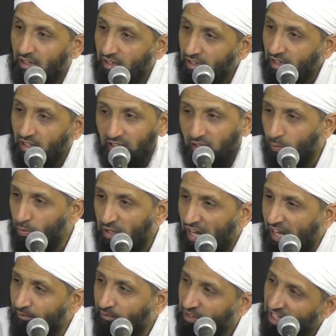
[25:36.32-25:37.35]
Ya Allah, we
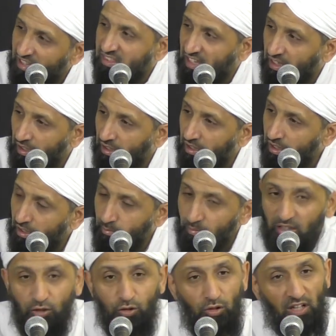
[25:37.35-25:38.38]
have nothing.
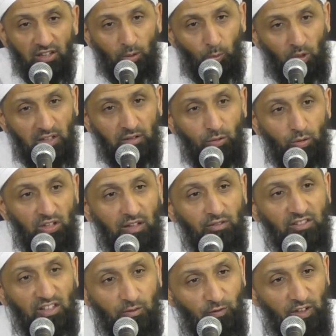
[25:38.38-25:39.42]
But you are the one who
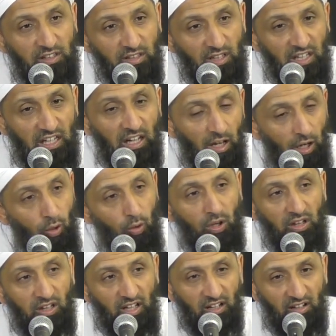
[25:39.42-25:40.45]
gives us victory. O
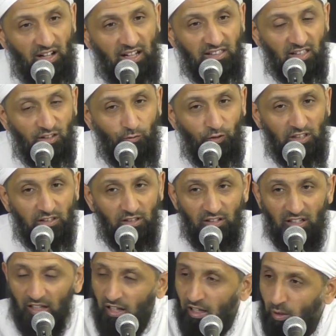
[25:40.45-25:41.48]
Allah, grant us
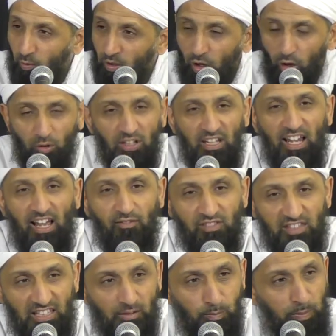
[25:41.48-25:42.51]
victory. We only
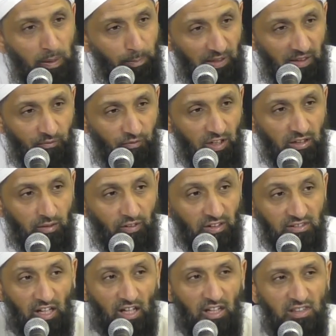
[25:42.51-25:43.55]
have these people in front of
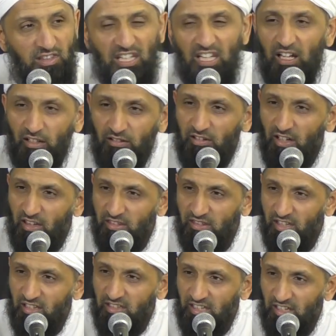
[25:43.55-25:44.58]
us."
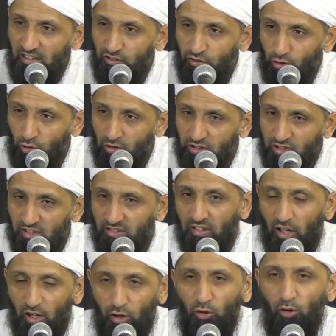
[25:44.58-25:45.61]
313 soldiers
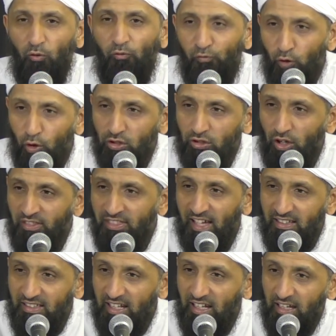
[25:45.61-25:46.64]
who fought on
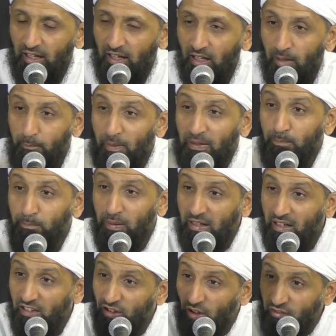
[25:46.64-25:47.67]
that day. But
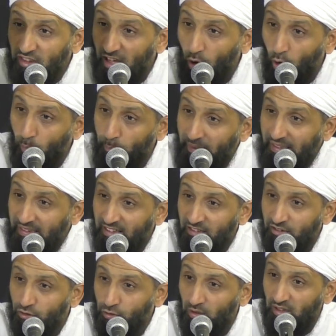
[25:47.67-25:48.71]
because of their
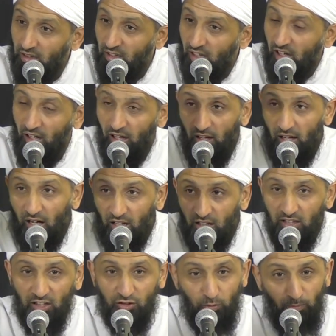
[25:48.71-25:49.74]
obedience to Allah,
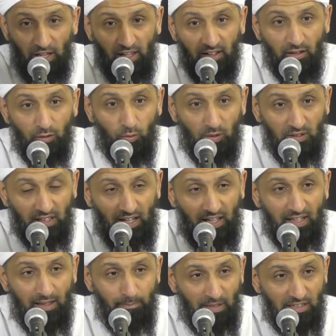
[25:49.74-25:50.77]
Allah subhanahu wa
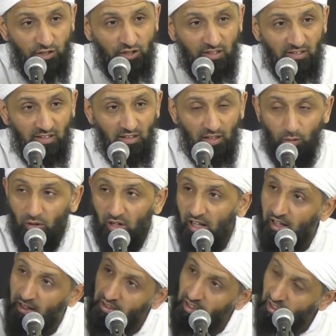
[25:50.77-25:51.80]
ta'ala mentions in the
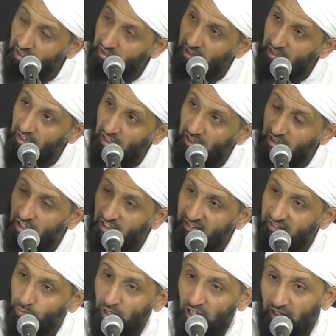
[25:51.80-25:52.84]
Quran that Allah
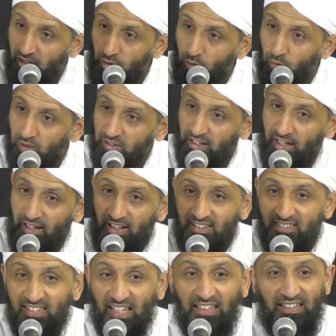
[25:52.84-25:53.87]
subhanahu wa
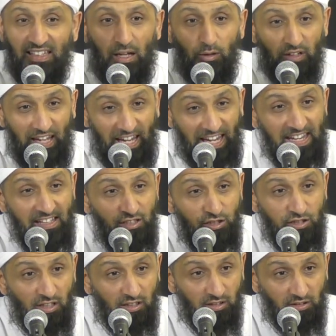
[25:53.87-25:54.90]
ta'ala sent down
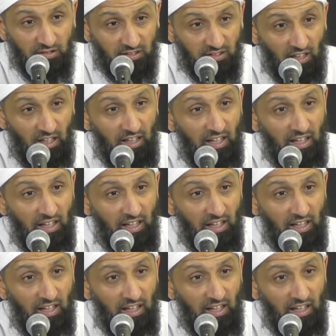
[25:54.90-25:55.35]
angels